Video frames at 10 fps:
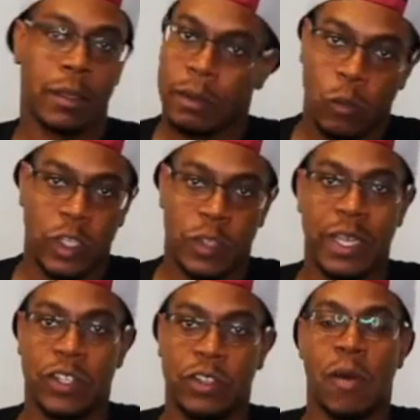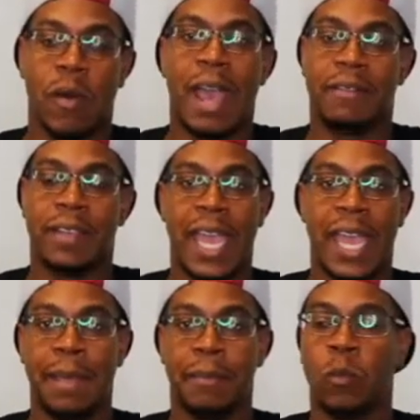which means you don't have
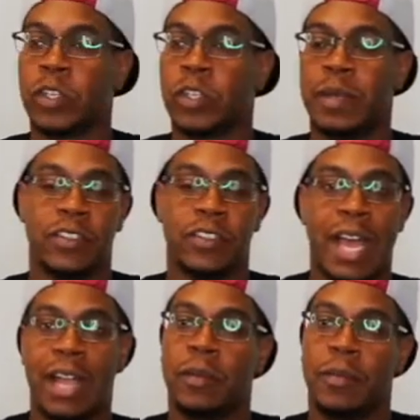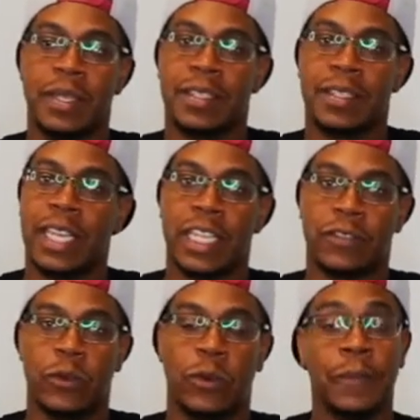game, which means you're not going to be
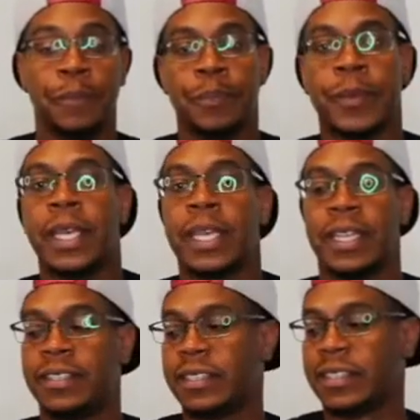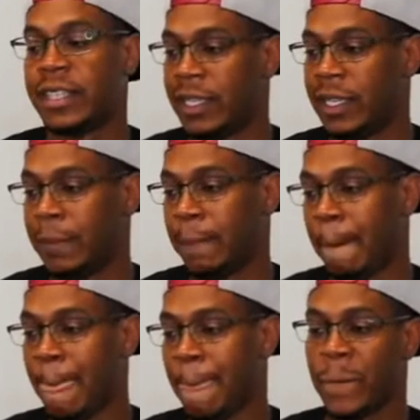successful consistently.
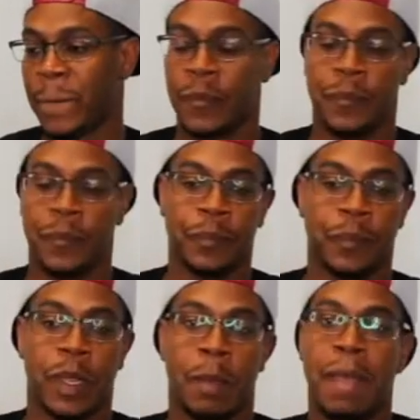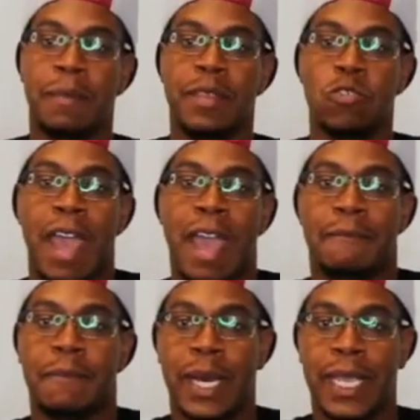Maybe you have
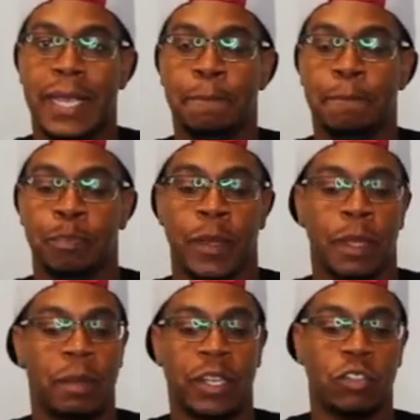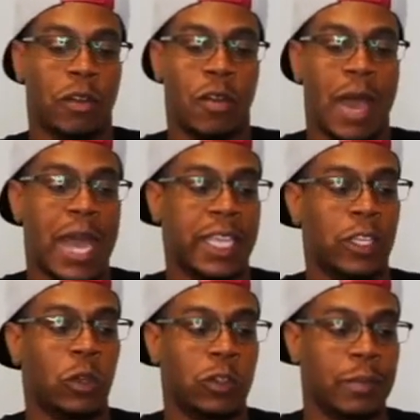money, but you don't know how to
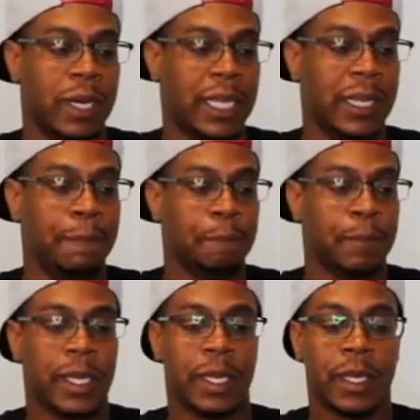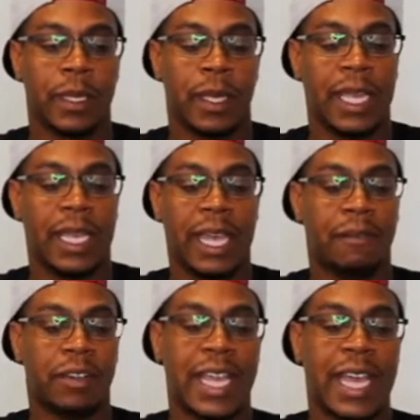use money and
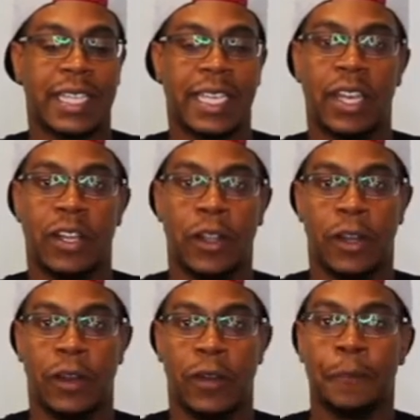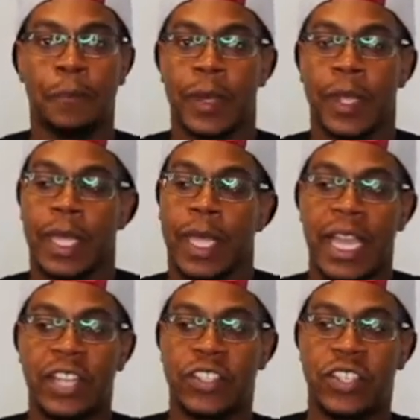leverage that to get a girl.
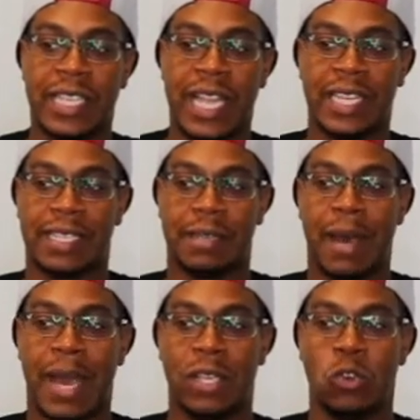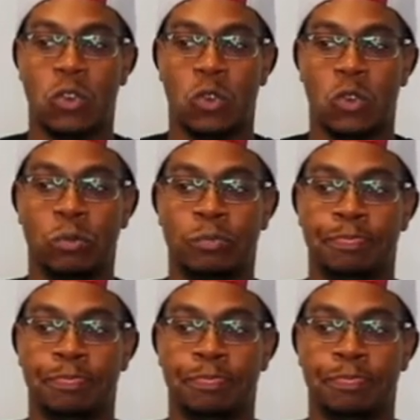It's just like somebody who,